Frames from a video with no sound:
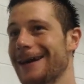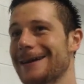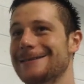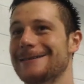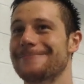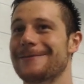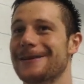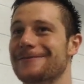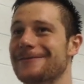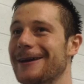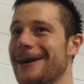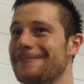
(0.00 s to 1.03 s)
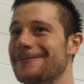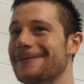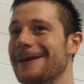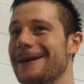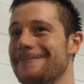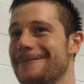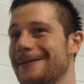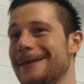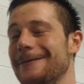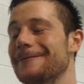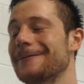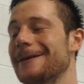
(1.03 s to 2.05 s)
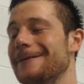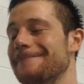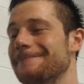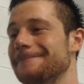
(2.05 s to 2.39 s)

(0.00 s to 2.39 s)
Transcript: I guess it depends from game to game and team to team.